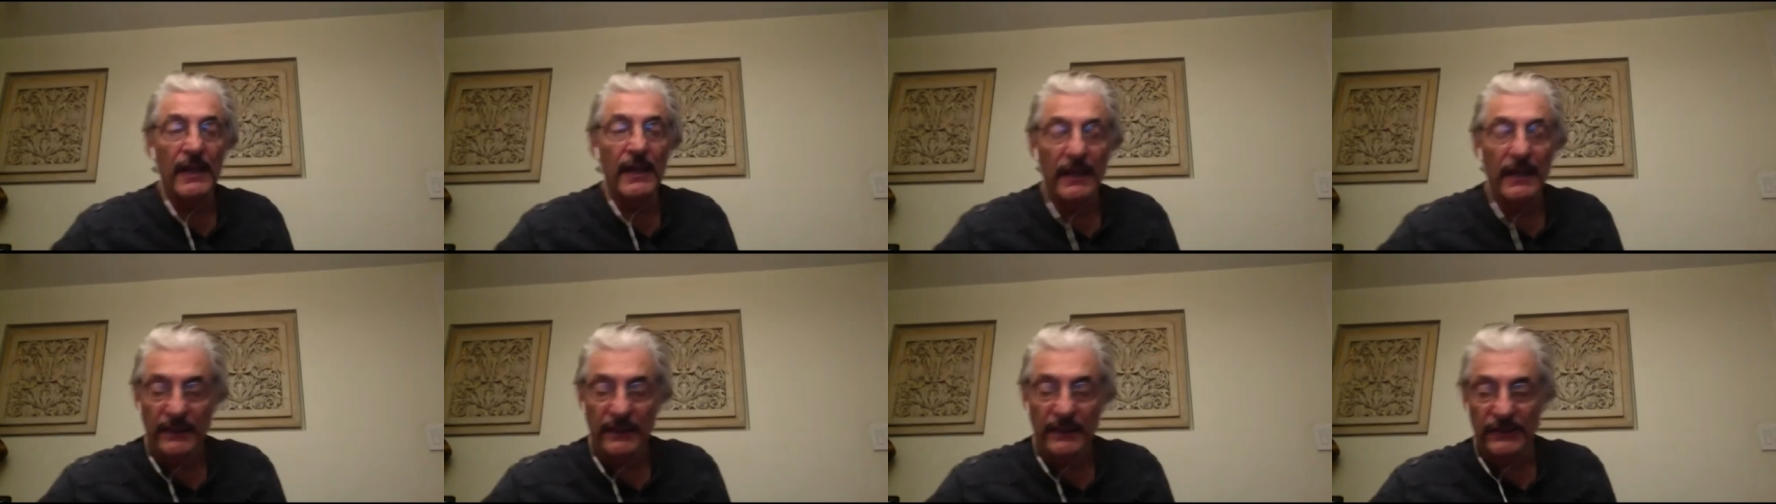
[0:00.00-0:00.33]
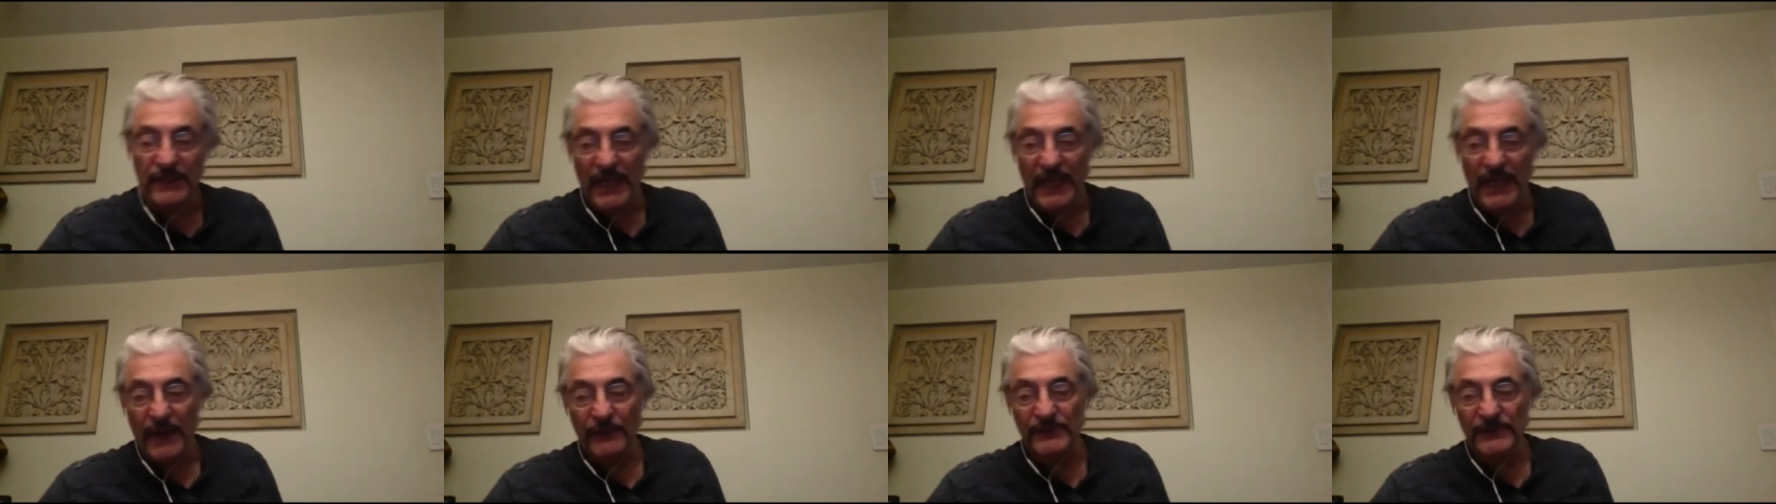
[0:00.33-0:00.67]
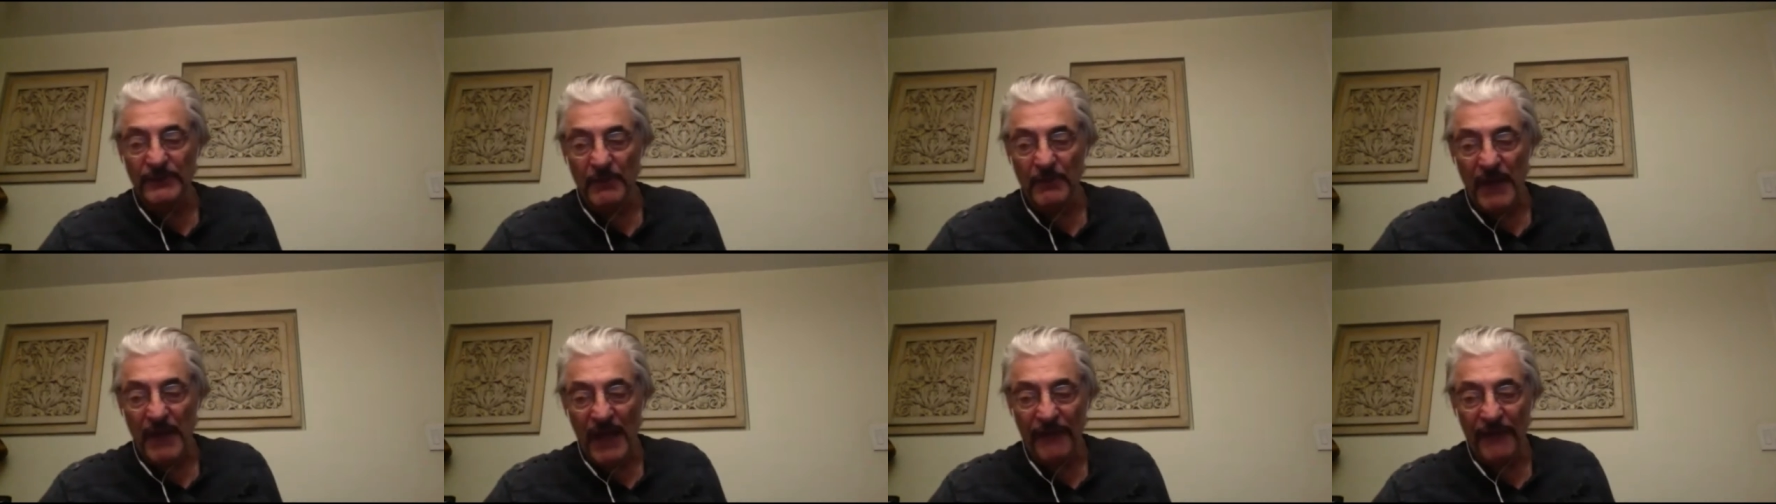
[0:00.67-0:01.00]
this guy was a
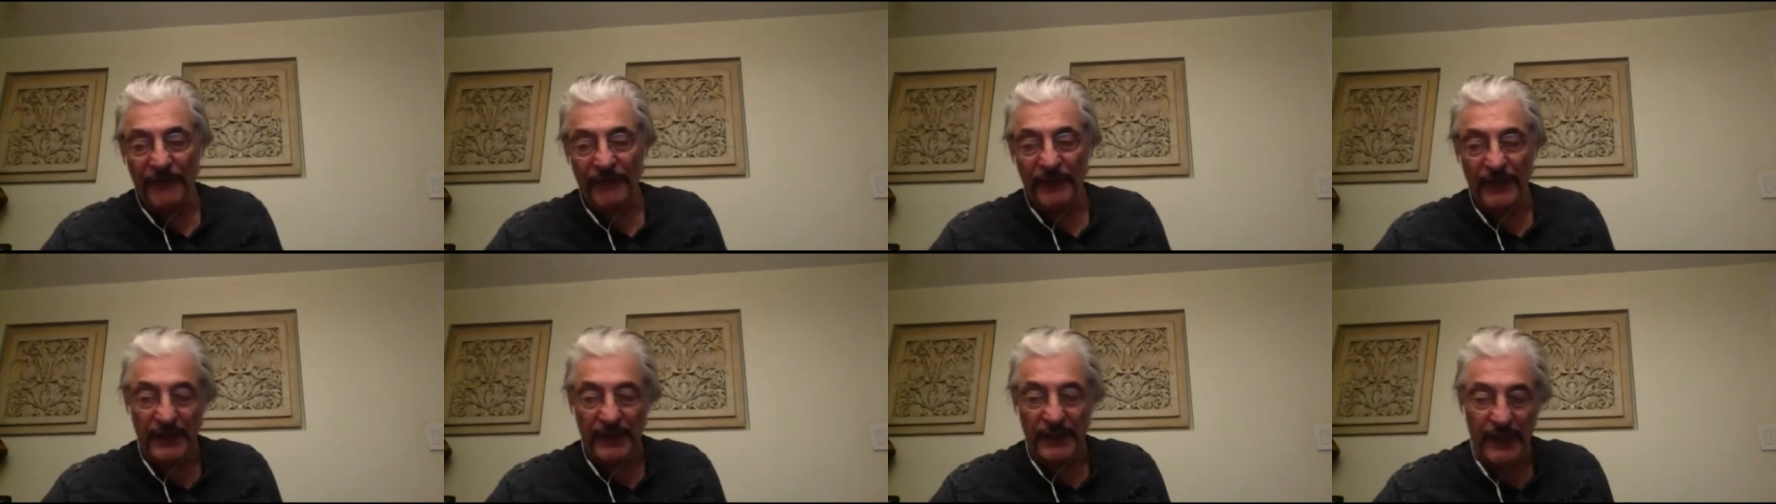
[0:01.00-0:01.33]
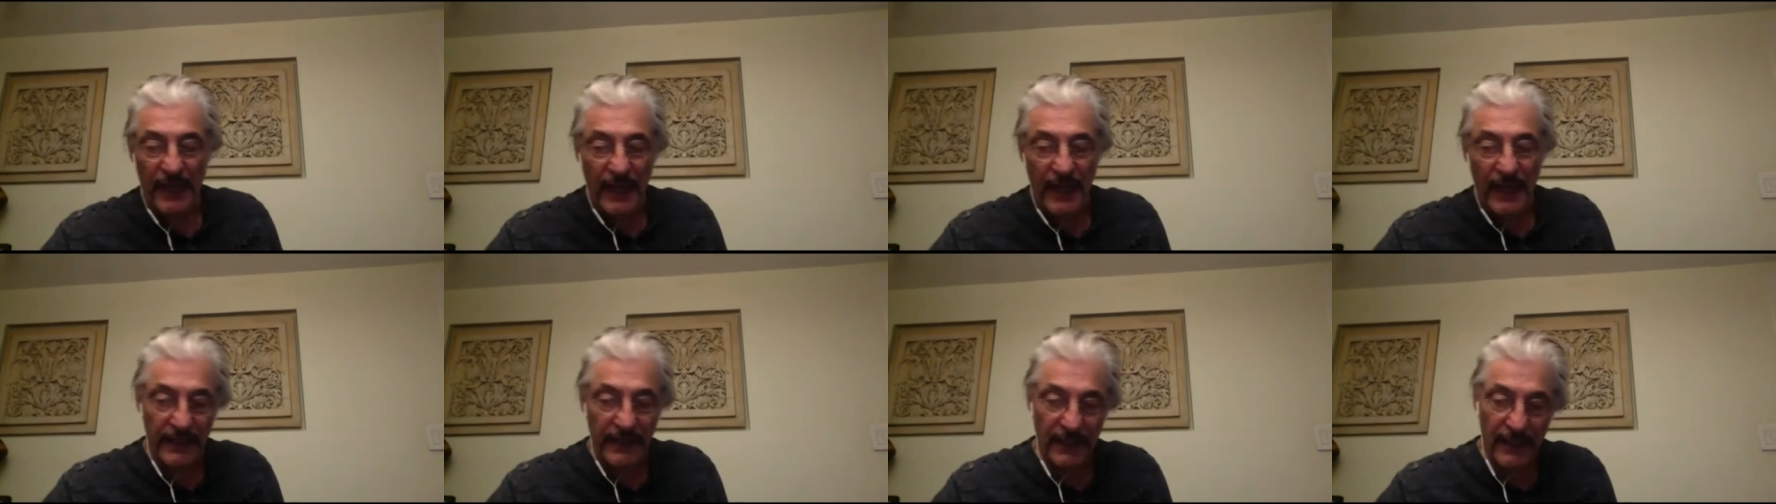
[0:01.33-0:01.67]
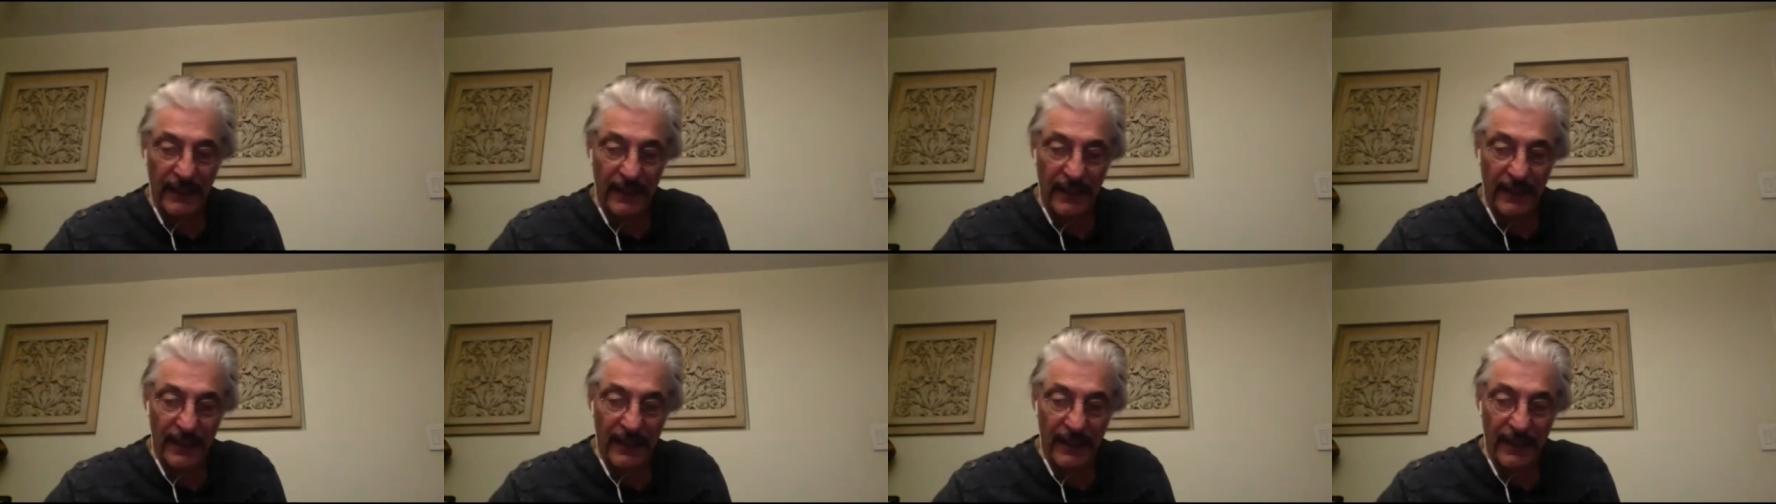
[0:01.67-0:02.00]
mafia guy
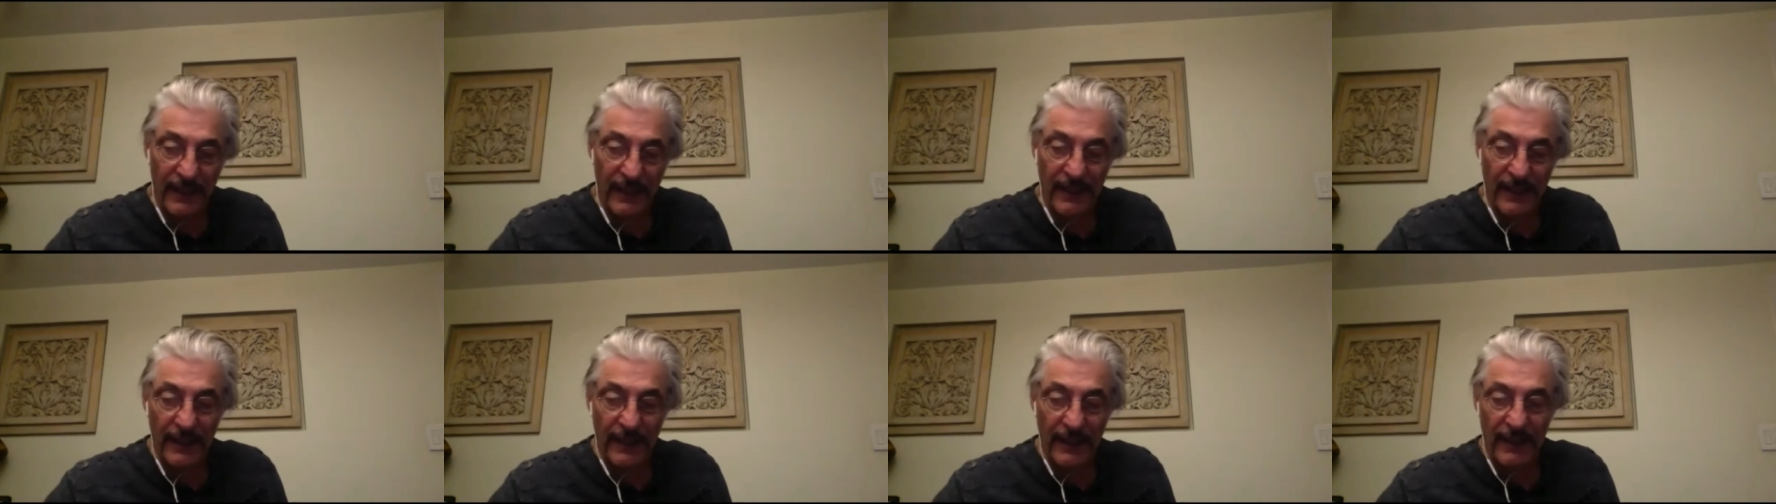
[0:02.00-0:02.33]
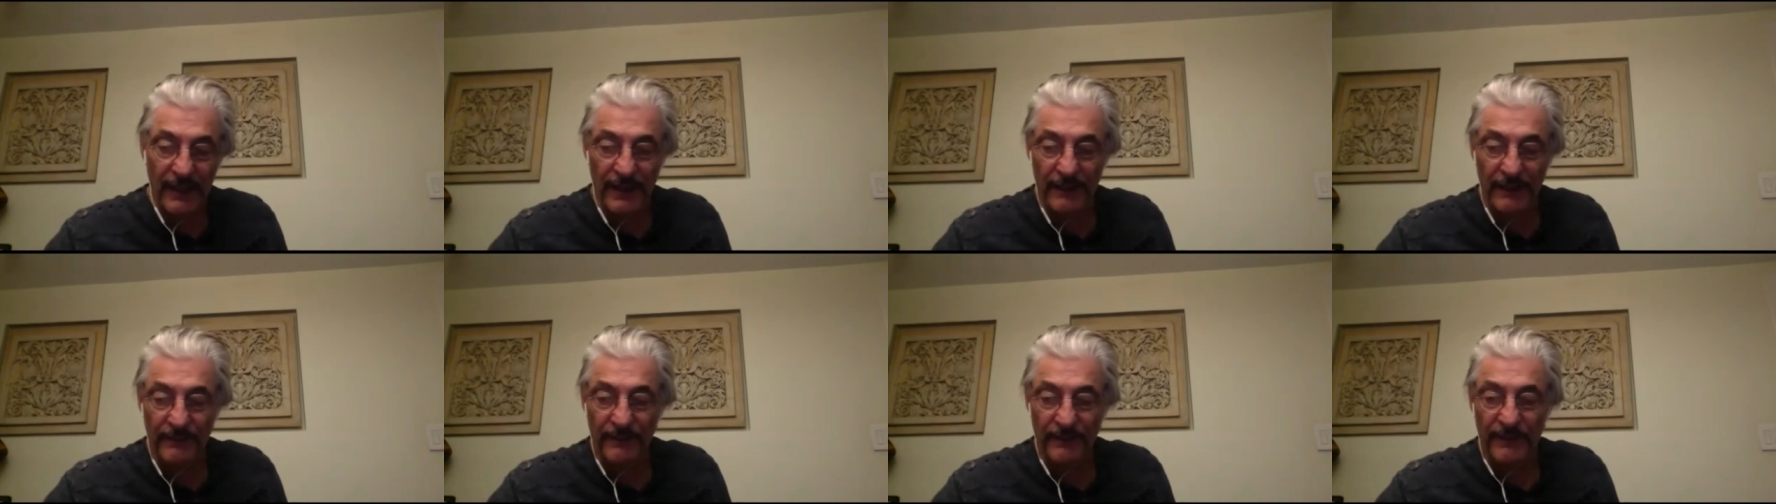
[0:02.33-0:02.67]
uh,